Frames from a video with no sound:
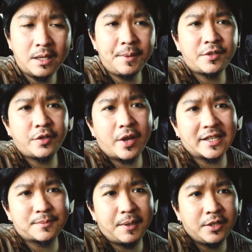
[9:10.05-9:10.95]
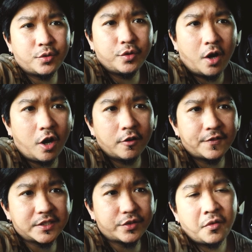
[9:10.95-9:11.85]
let me try to explain to you all
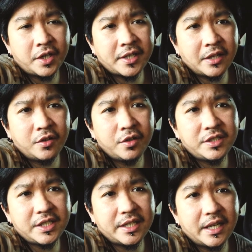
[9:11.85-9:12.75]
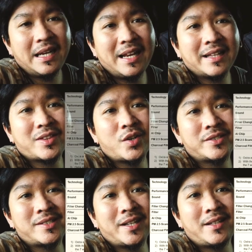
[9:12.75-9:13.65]
first for the technology
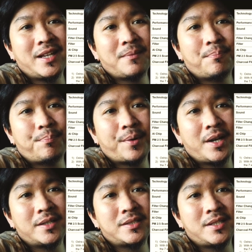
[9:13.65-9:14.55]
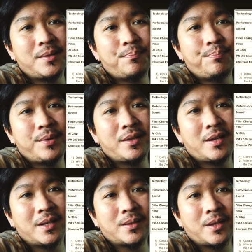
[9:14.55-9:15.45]
electrostatic
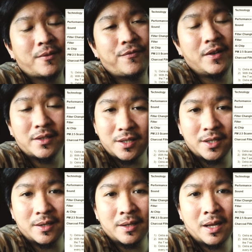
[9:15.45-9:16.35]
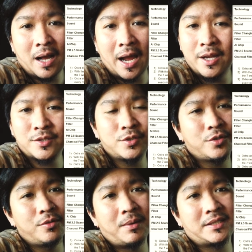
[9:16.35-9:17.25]
precipitator filter I also
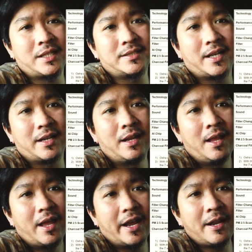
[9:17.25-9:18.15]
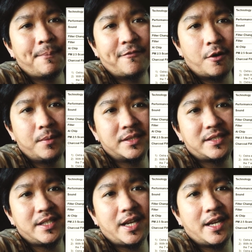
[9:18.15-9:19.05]
don't know much is that. And then performance
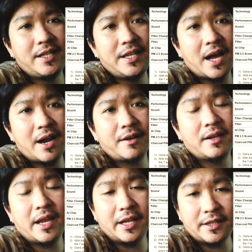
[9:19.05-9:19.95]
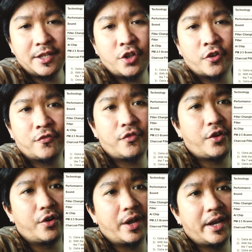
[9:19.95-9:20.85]
CADR
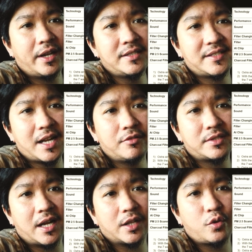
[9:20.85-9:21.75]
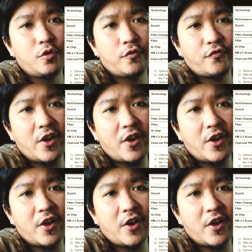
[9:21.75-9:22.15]
18.4 and then sounds are 2